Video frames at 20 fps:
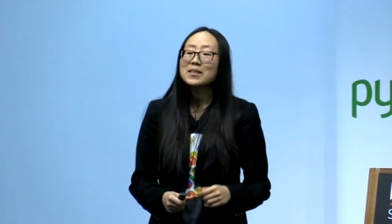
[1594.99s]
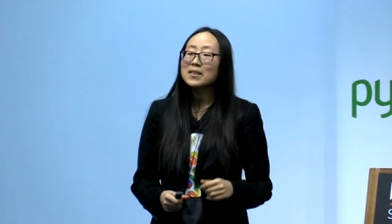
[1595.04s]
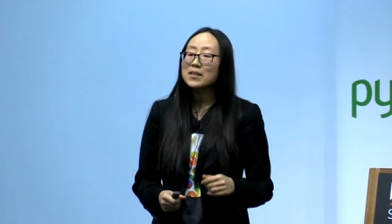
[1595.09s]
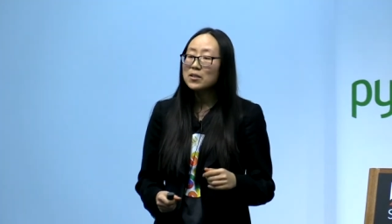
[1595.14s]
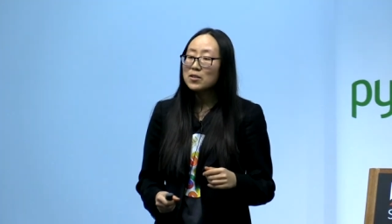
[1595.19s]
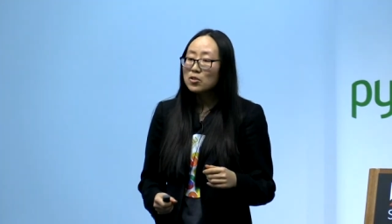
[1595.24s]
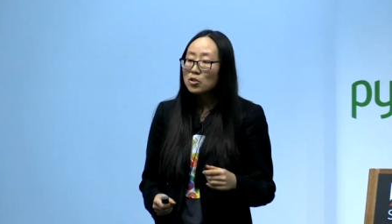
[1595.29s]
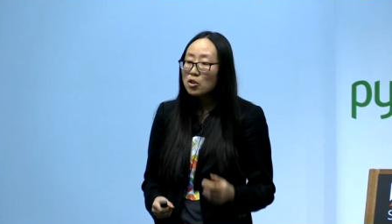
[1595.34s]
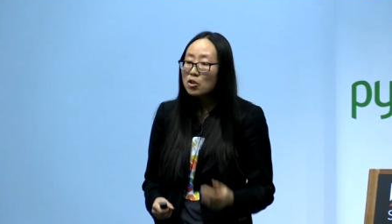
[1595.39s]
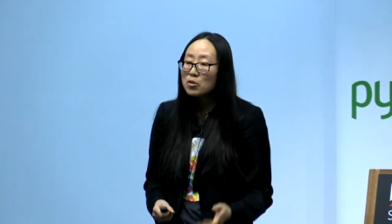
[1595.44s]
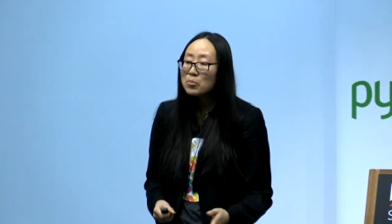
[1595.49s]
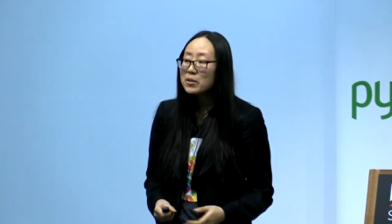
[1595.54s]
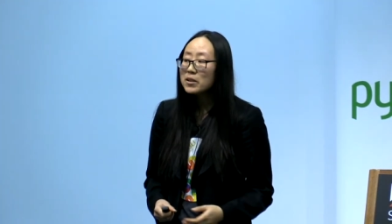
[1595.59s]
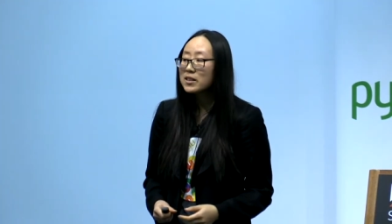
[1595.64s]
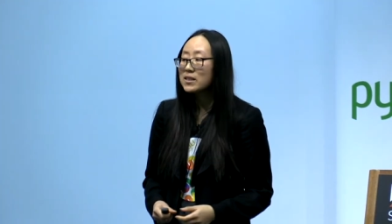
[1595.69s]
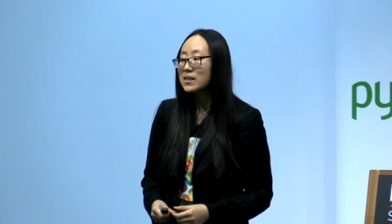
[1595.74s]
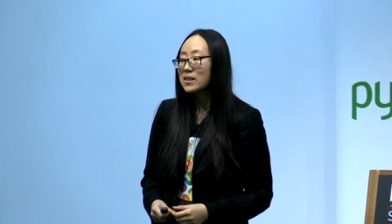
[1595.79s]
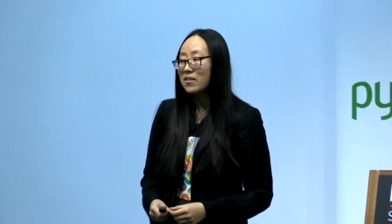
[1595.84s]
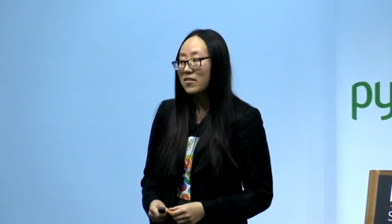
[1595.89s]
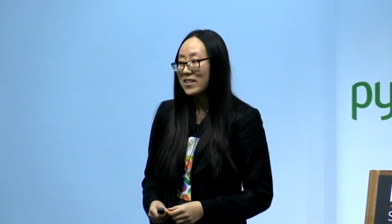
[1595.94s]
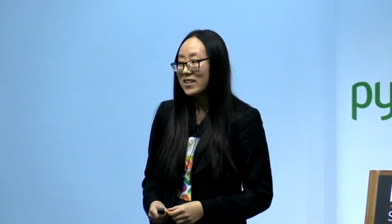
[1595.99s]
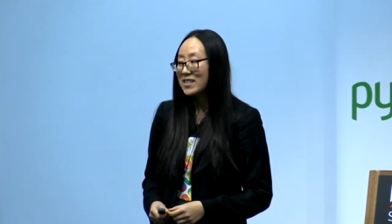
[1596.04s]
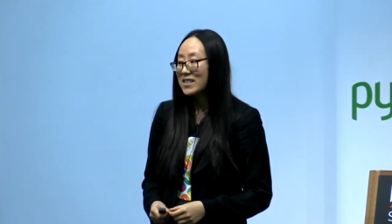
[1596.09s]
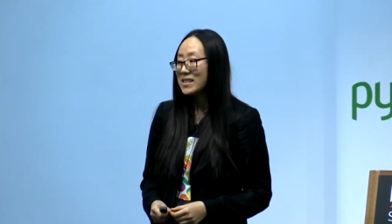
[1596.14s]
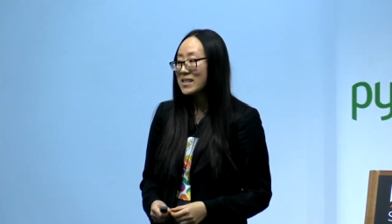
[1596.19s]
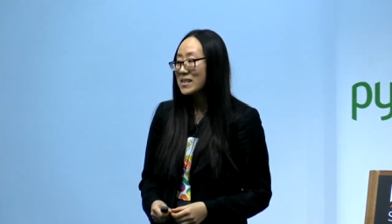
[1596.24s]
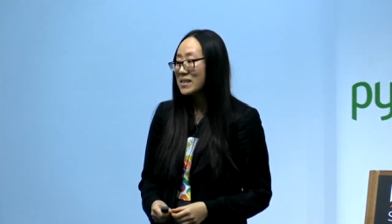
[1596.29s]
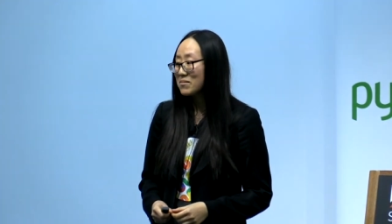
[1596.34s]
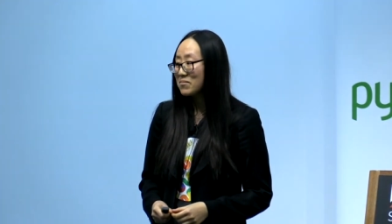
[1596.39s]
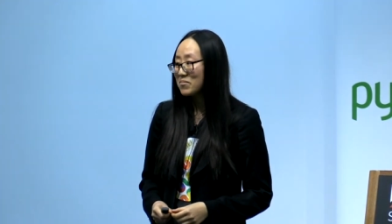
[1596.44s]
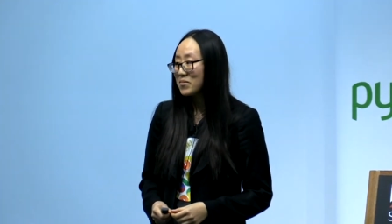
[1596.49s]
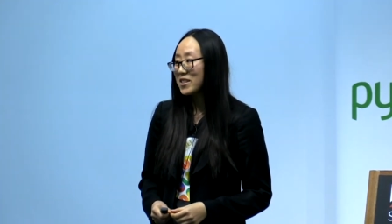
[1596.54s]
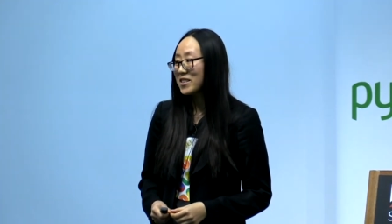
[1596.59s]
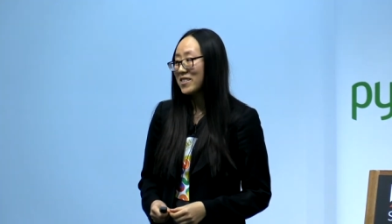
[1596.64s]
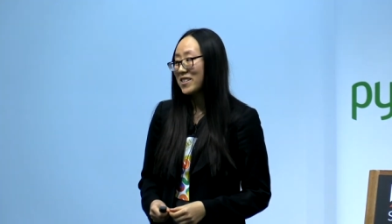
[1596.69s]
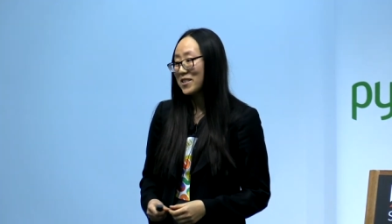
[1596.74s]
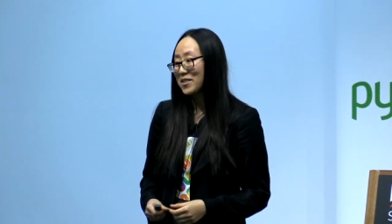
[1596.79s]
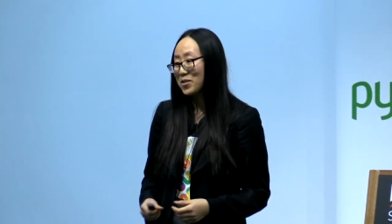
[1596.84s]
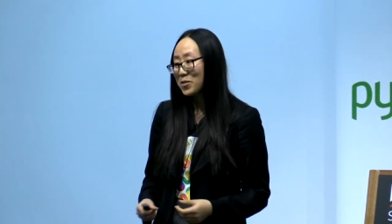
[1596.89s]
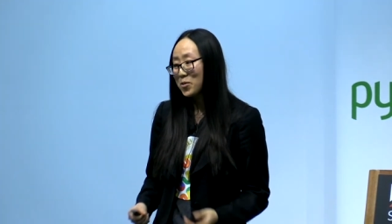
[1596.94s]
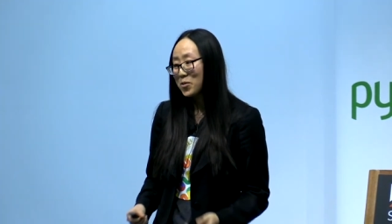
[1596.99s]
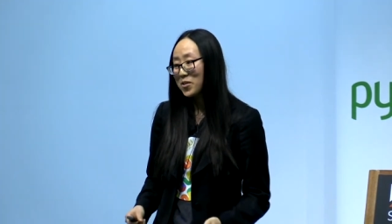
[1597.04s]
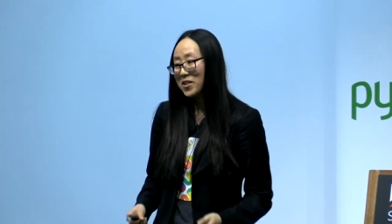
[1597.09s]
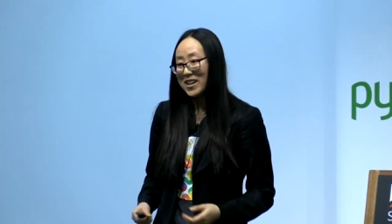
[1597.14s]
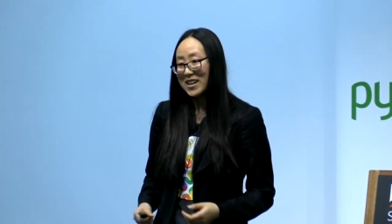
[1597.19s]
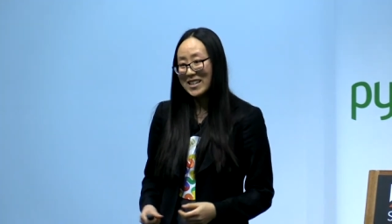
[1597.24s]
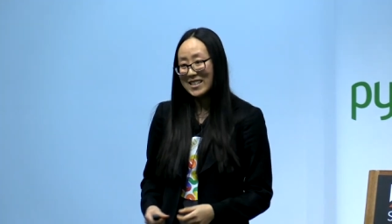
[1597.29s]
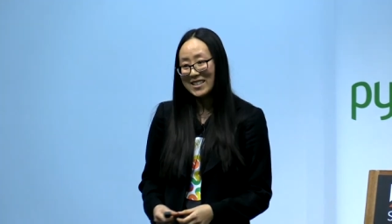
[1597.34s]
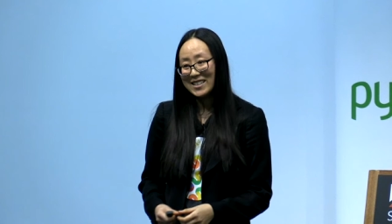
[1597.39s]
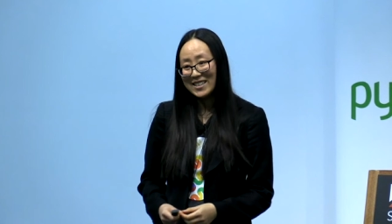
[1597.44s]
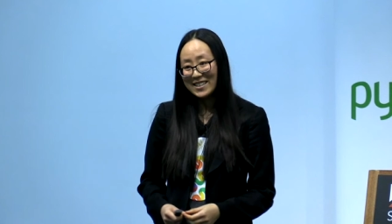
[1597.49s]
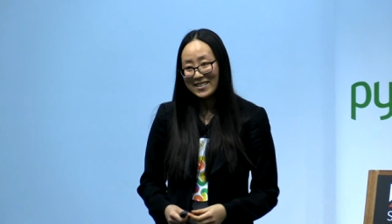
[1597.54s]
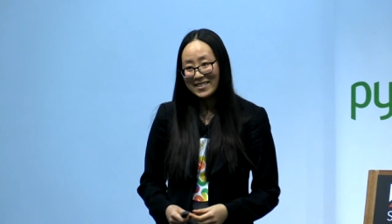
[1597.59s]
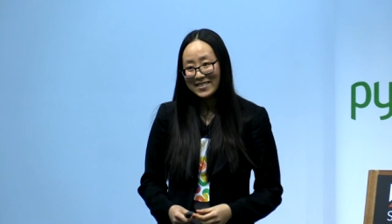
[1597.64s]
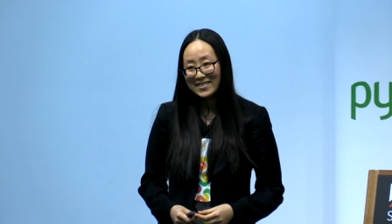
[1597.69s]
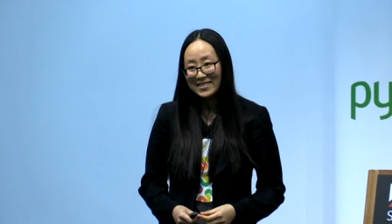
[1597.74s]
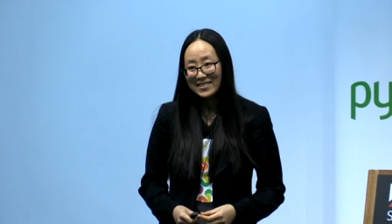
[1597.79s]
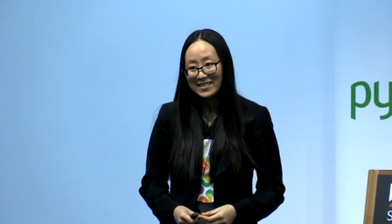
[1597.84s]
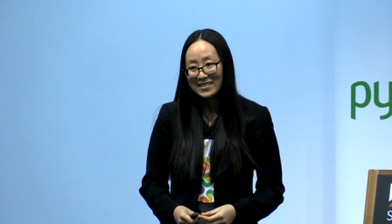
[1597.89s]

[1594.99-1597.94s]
that nobody's going to submit their talk idea.